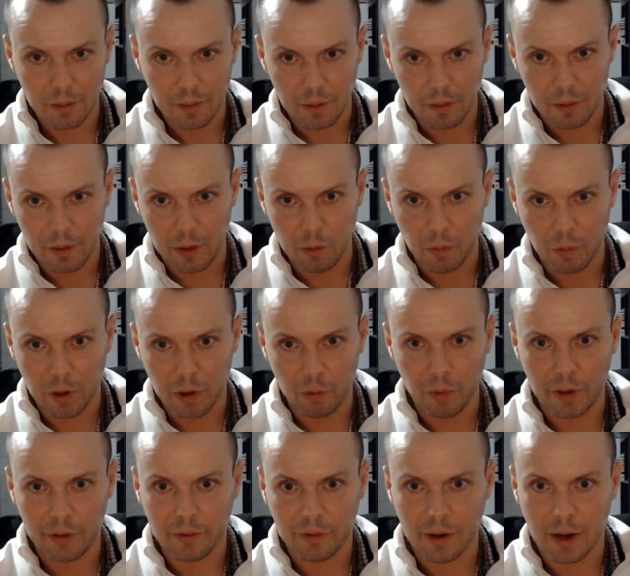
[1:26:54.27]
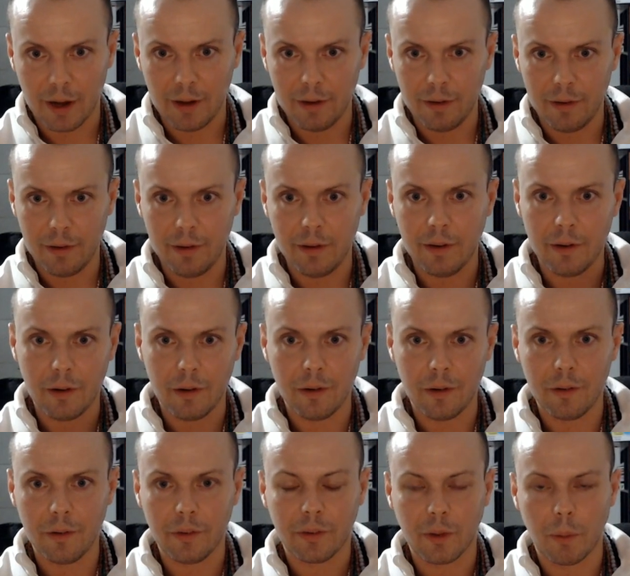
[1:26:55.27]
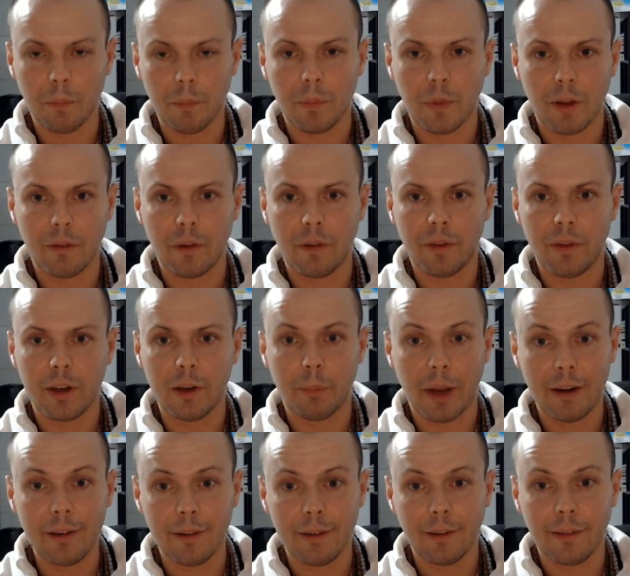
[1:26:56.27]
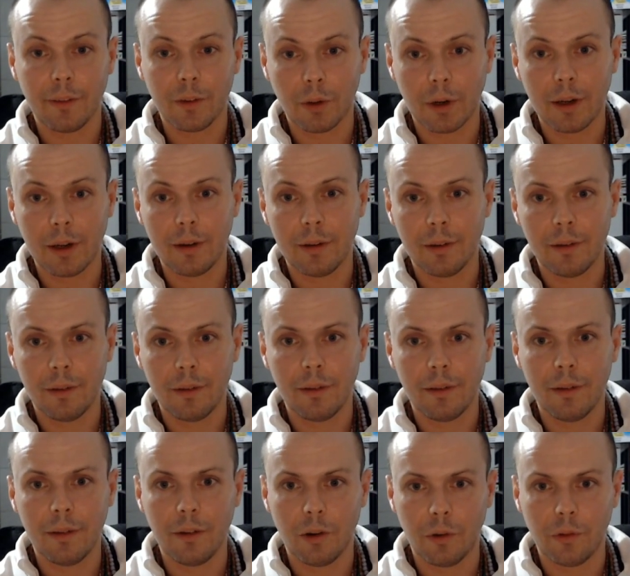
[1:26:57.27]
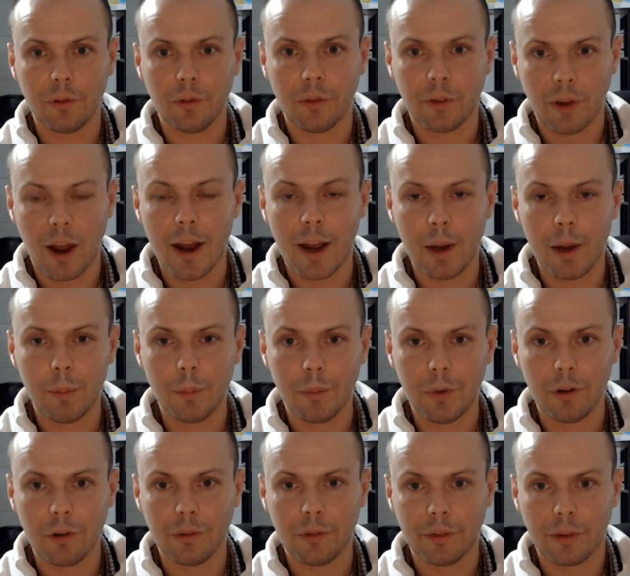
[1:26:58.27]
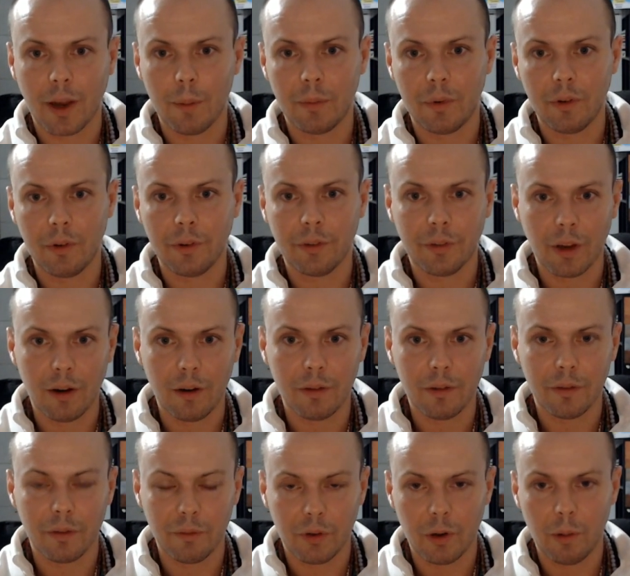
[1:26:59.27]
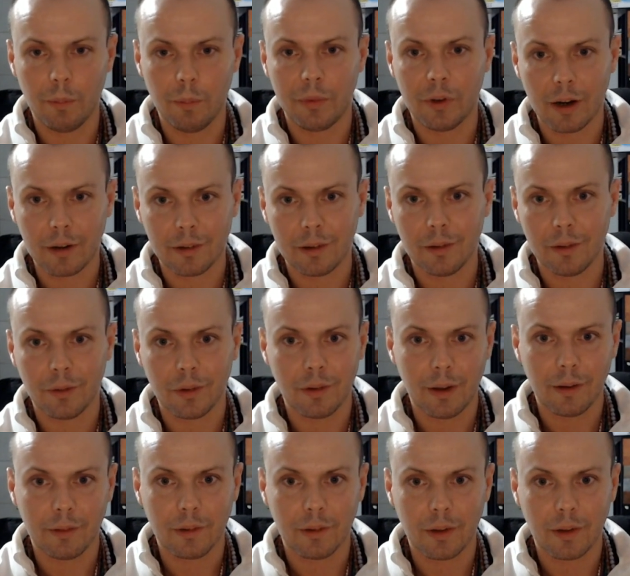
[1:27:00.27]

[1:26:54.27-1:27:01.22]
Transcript: You want to retain some level of independence, right? And your own time to yourself and for your objectives and that stuff,